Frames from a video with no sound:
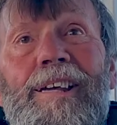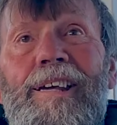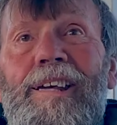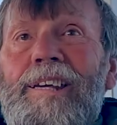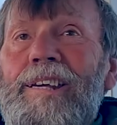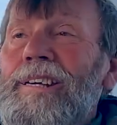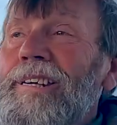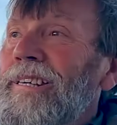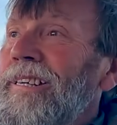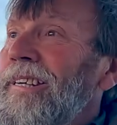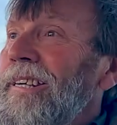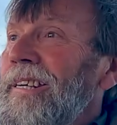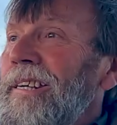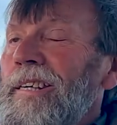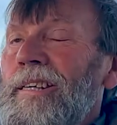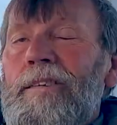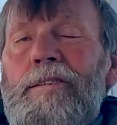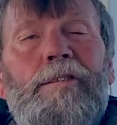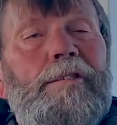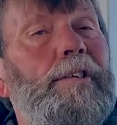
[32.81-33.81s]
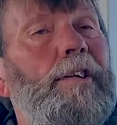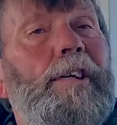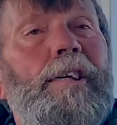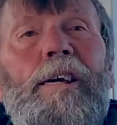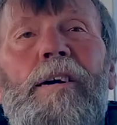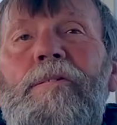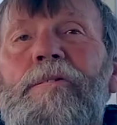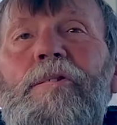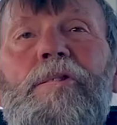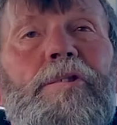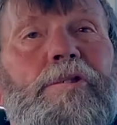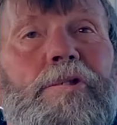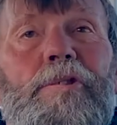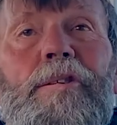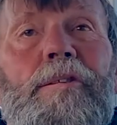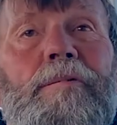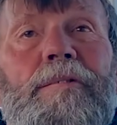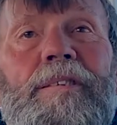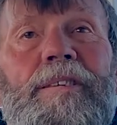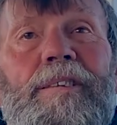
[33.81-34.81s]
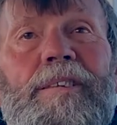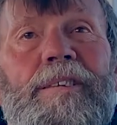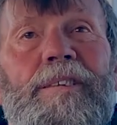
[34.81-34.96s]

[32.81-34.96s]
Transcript: It looks like you got full control of it.